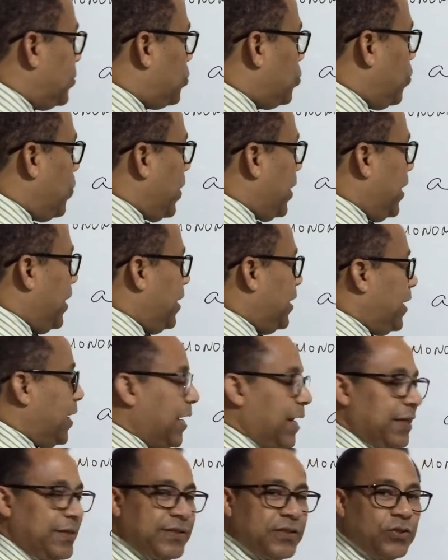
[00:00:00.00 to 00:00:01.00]
2a
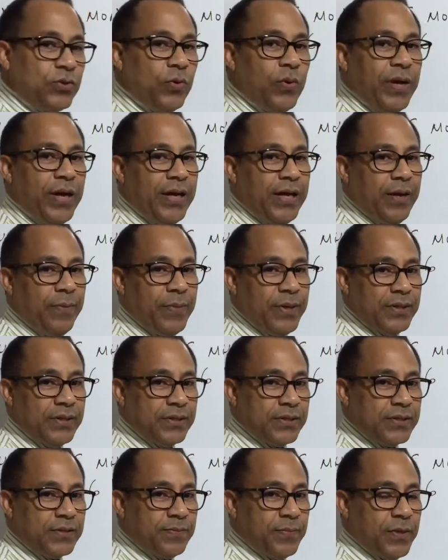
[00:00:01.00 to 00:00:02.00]
has two
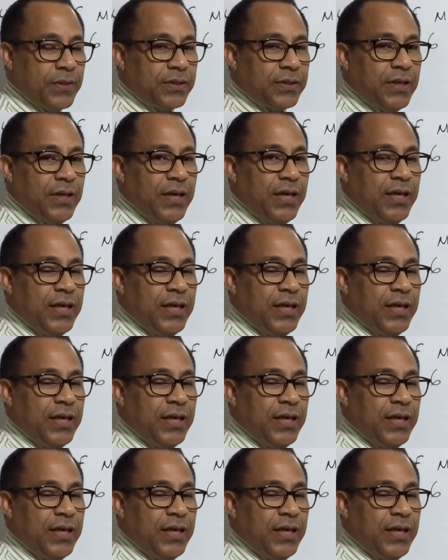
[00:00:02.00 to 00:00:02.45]
elements, but